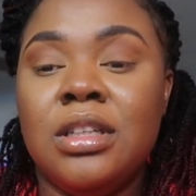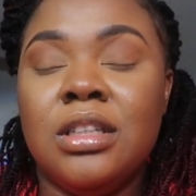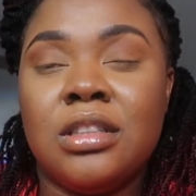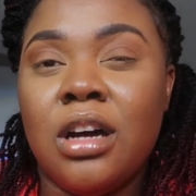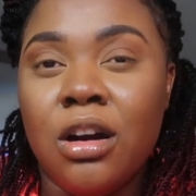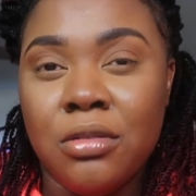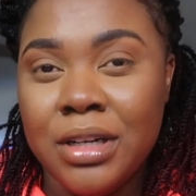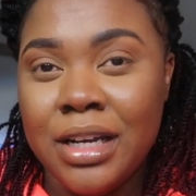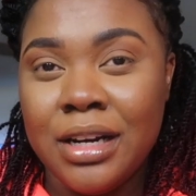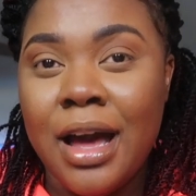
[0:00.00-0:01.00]
is
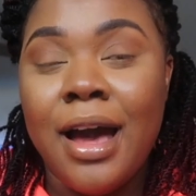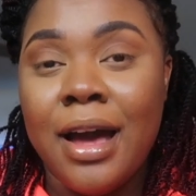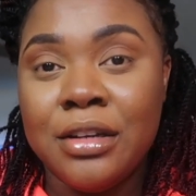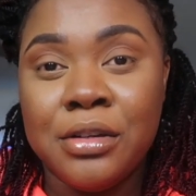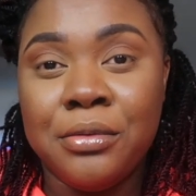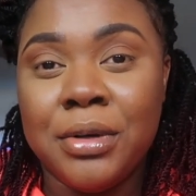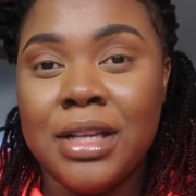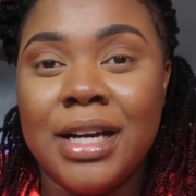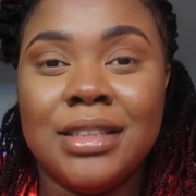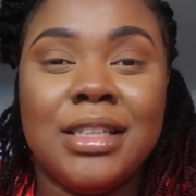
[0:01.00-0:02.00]
already at a high. I do
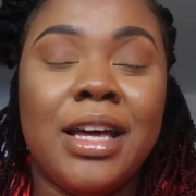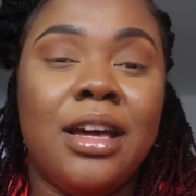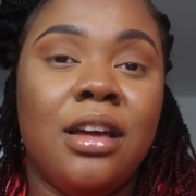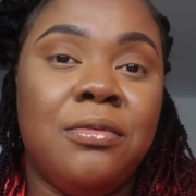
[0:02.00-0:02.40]
realize that.